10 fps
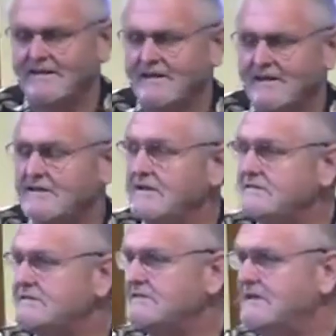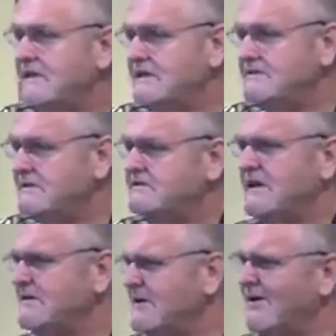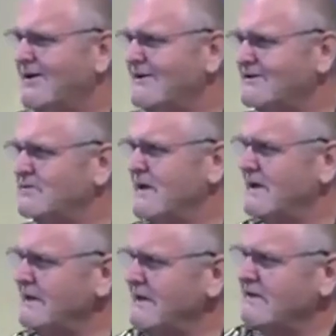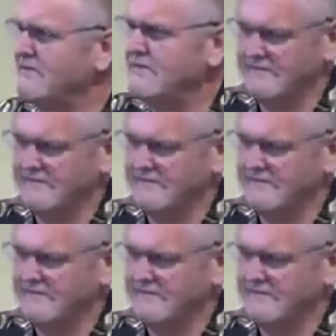And this is the easiest, yet the hardest way to live.